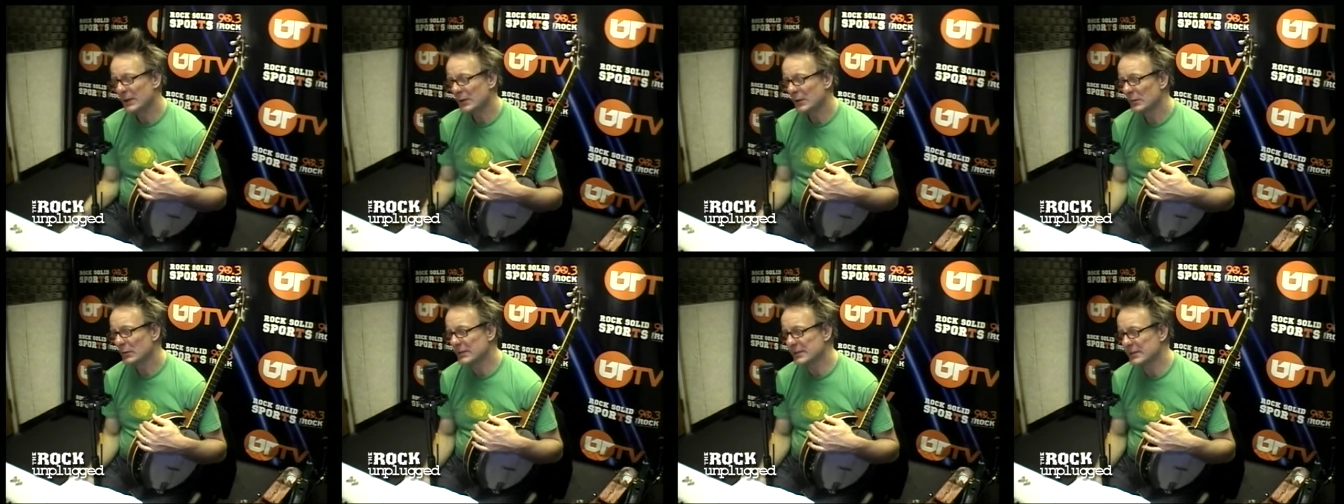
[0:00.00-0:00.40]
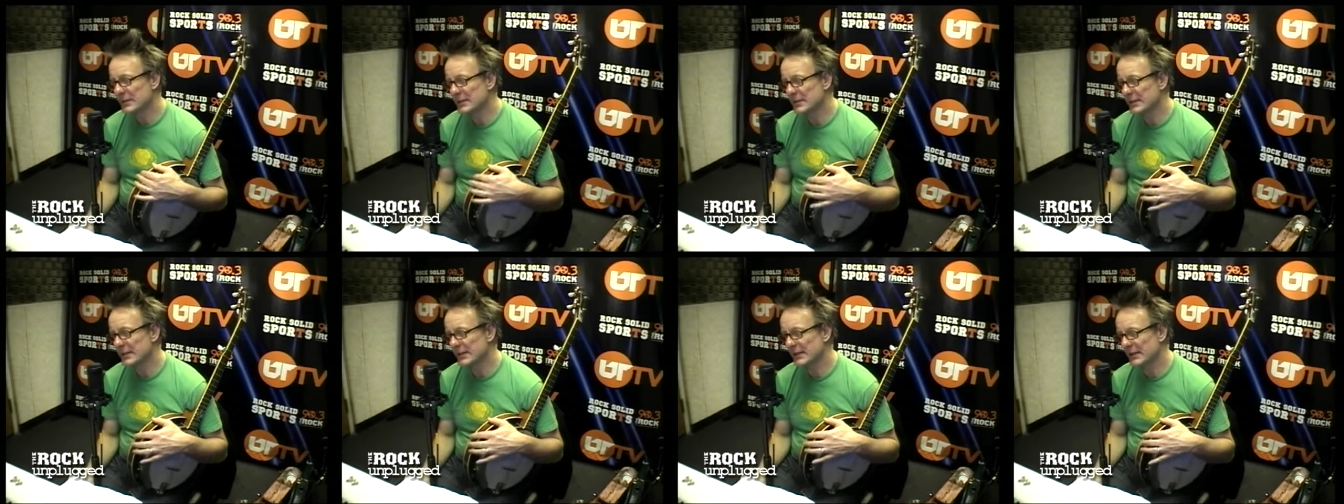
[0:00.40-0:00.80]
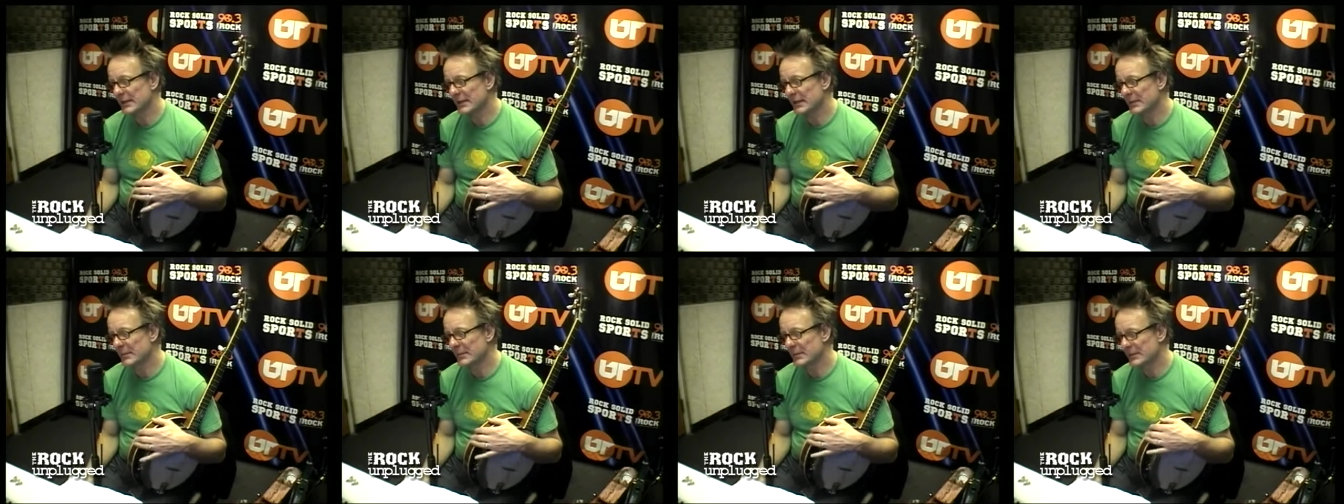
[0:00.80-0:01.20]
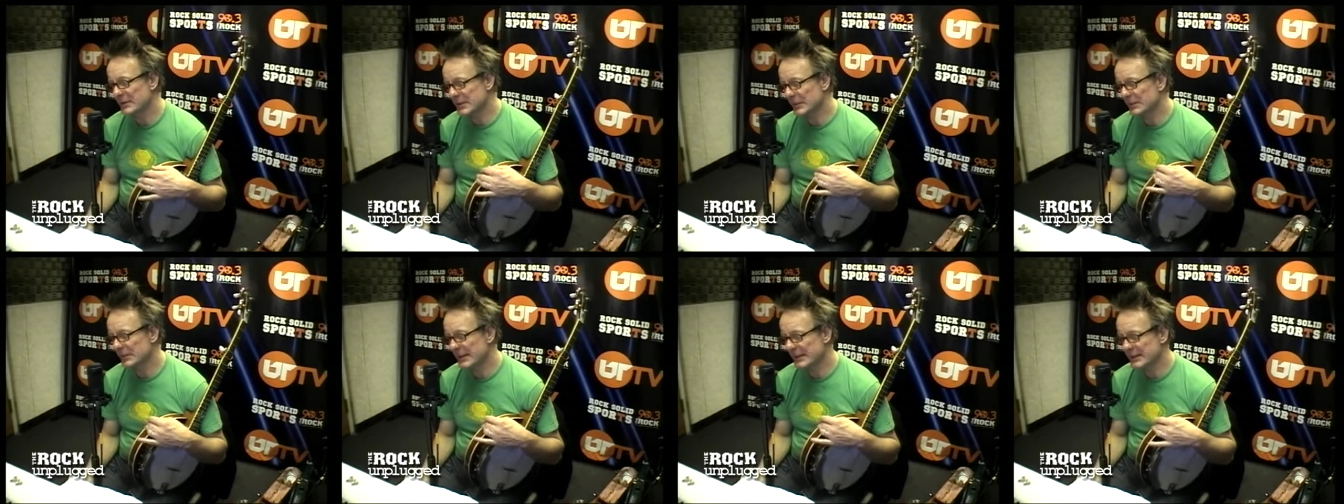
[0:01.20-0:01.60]
which is a
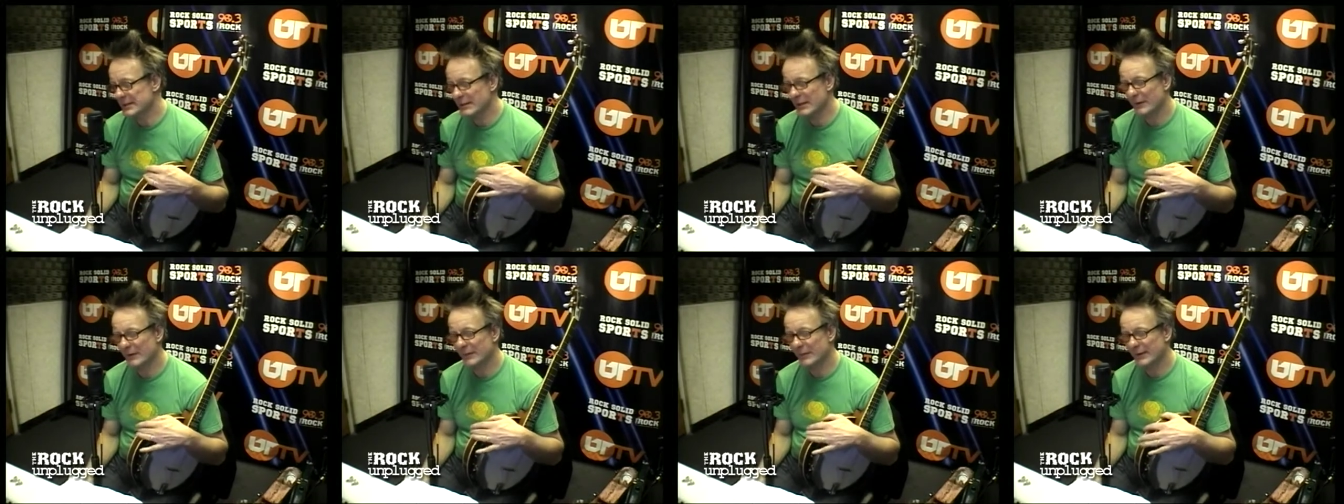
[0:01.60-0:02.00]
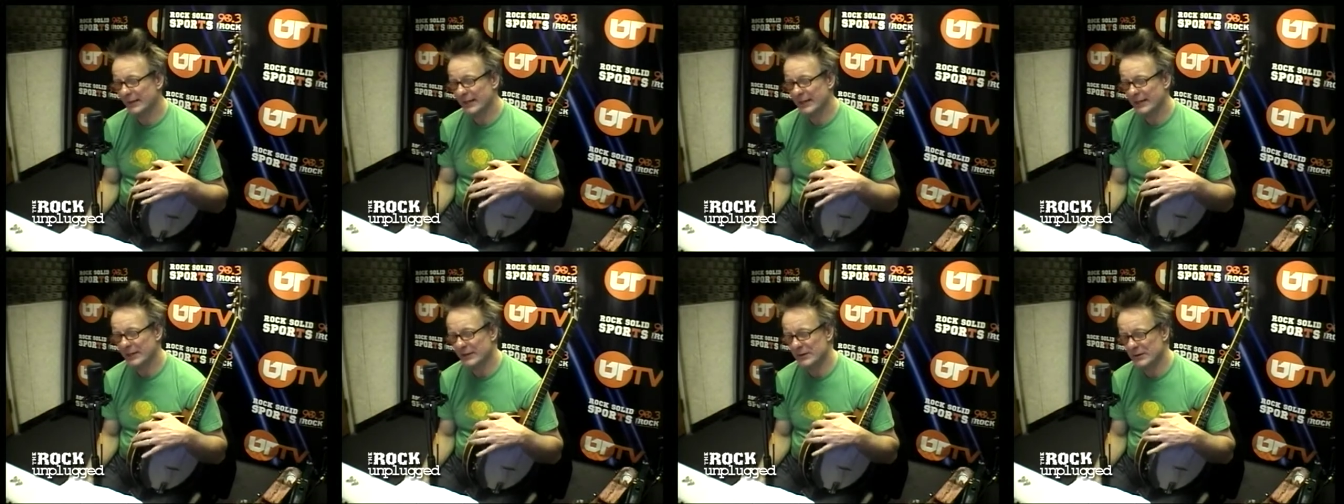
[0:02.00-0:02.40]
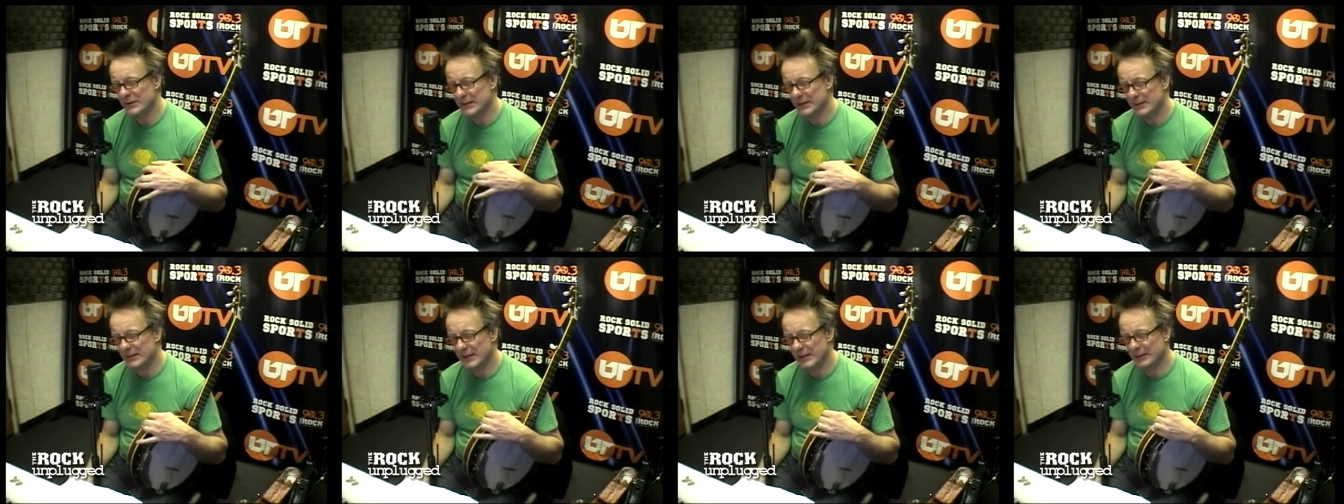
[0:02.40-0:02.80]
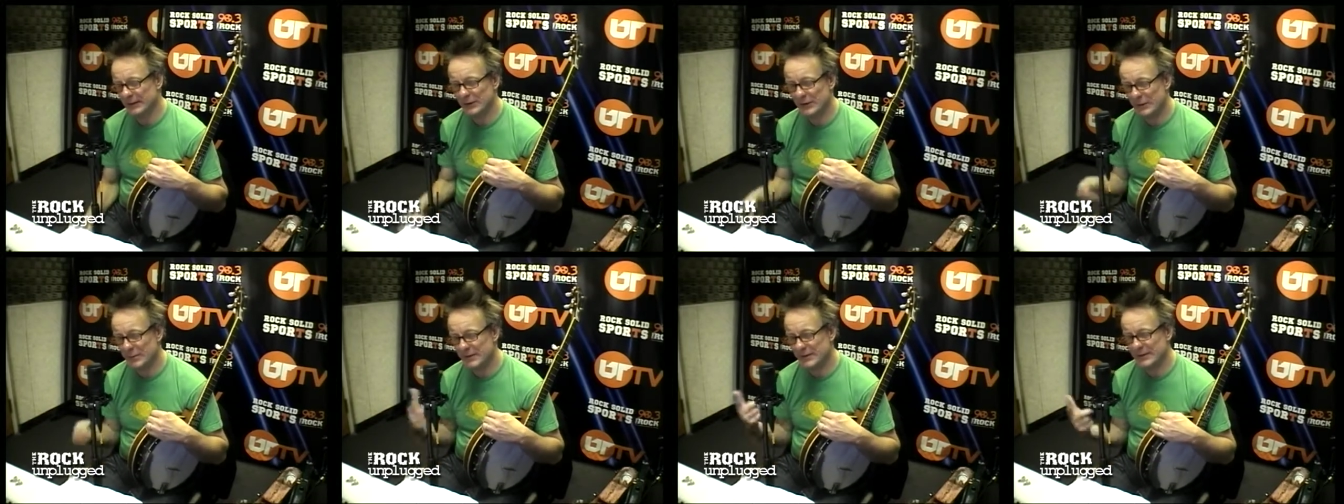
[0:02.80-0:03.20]
music-based software that uses
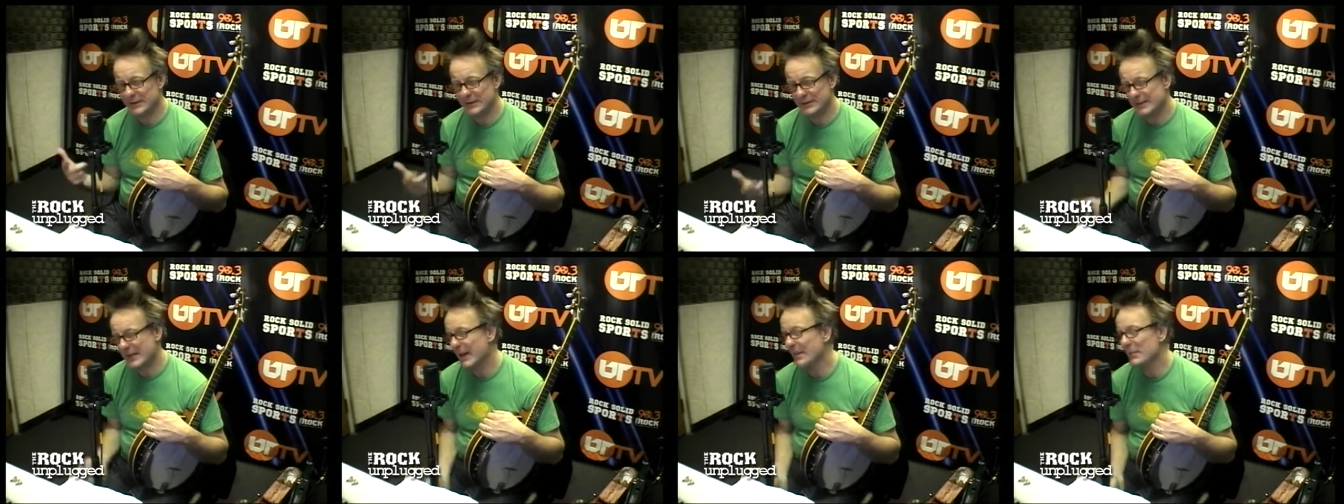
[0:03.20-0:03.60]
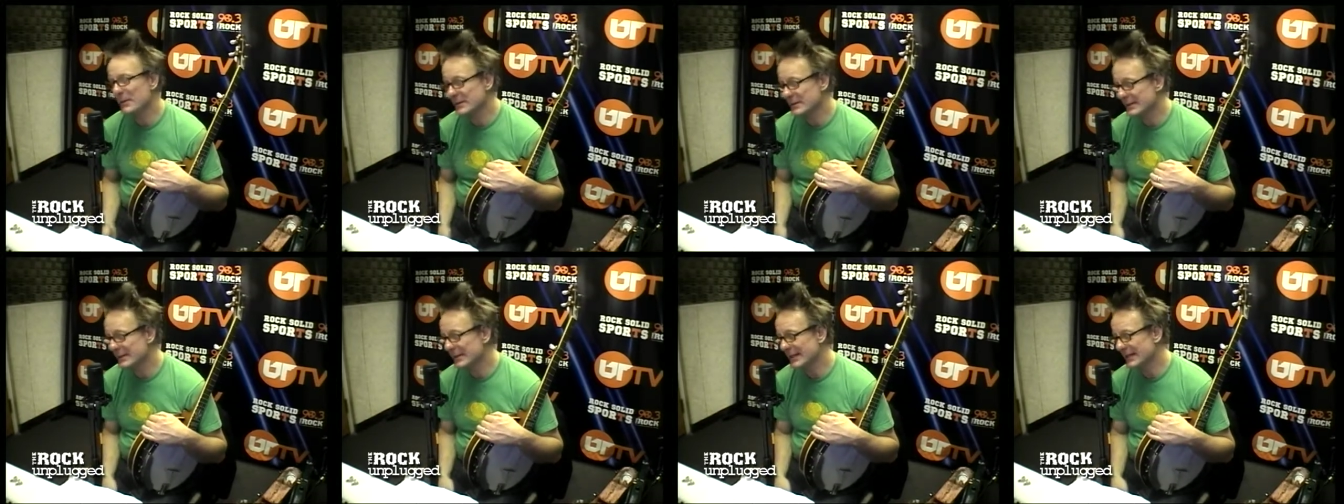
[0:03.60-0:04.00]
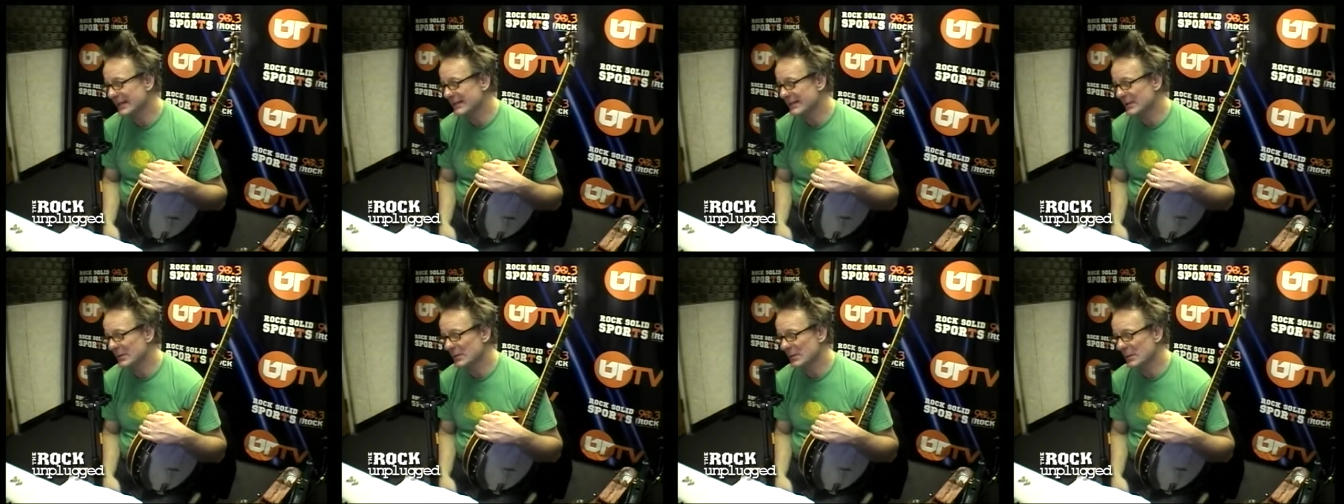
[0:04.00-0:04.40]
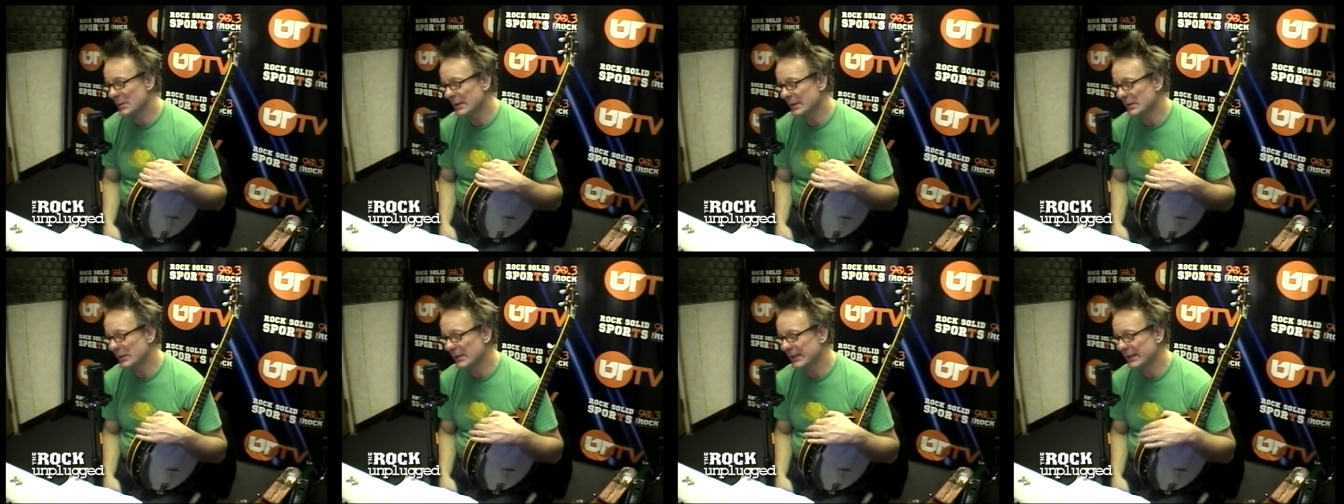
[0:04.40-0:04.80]
loops and samples and things that you can
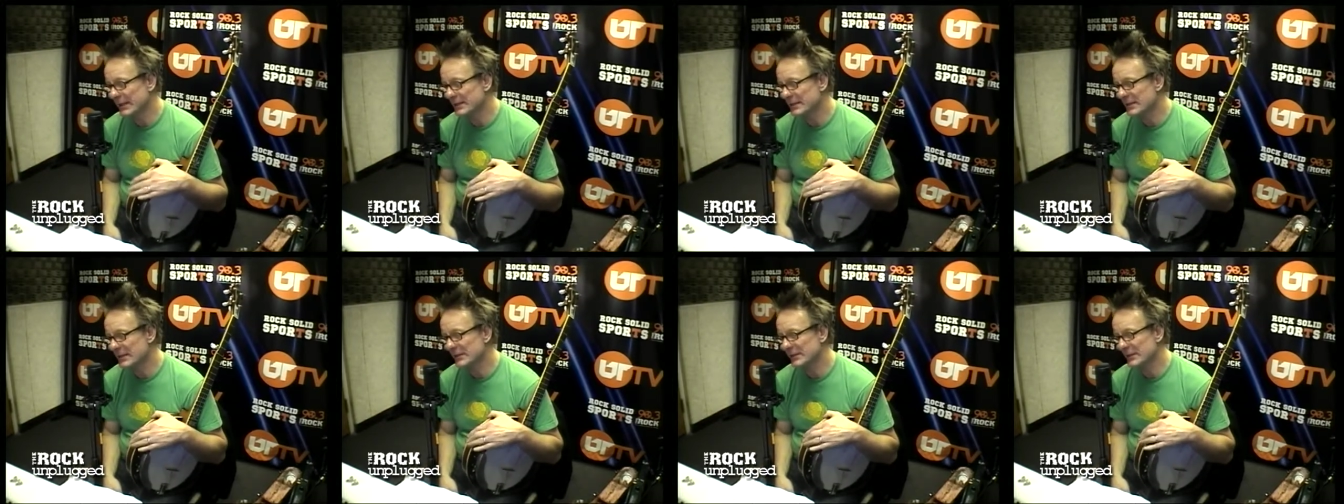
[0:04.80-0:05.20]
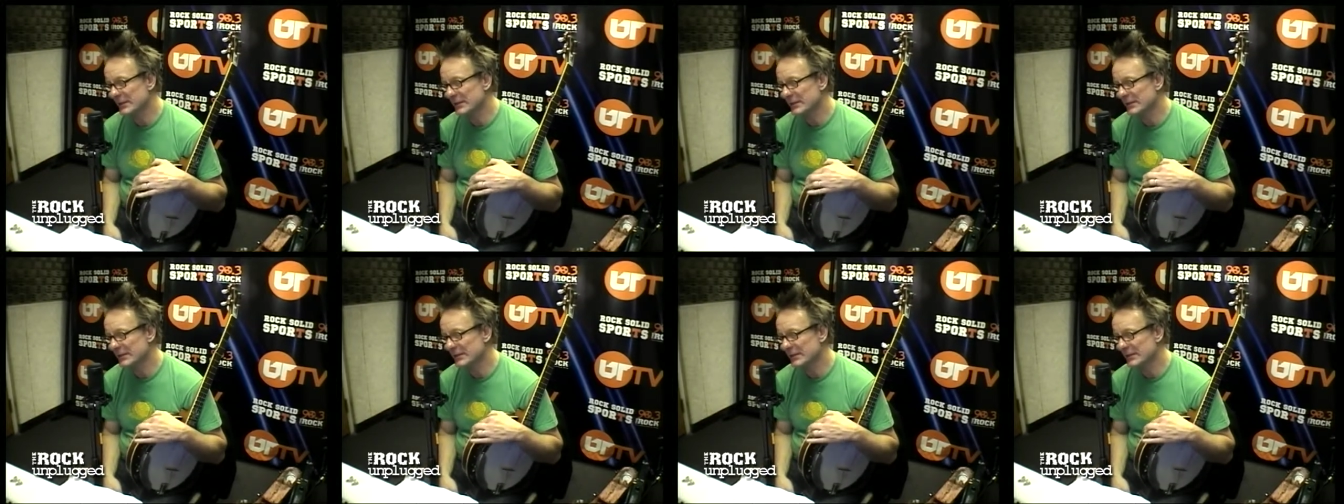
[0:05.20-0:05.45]
manipulate stuff in real